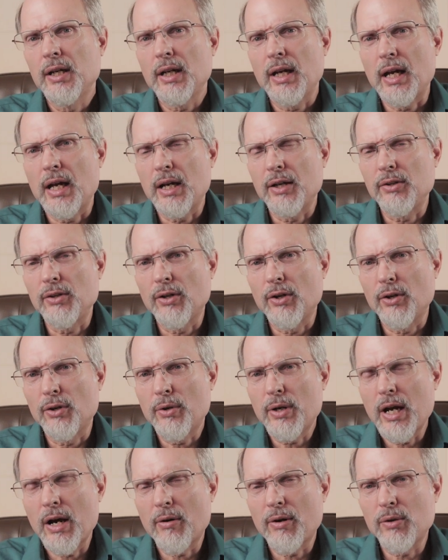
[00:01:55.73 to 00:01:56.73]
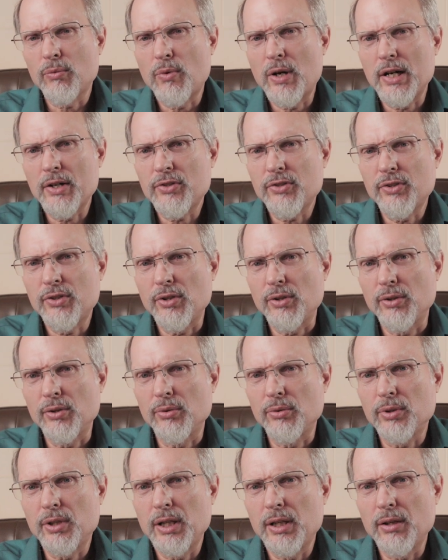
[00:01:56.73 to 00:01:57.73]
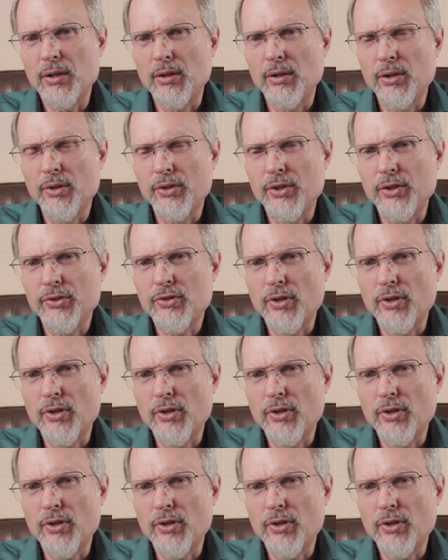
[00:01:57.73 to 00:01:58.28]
and you know, Herod wants to kill the,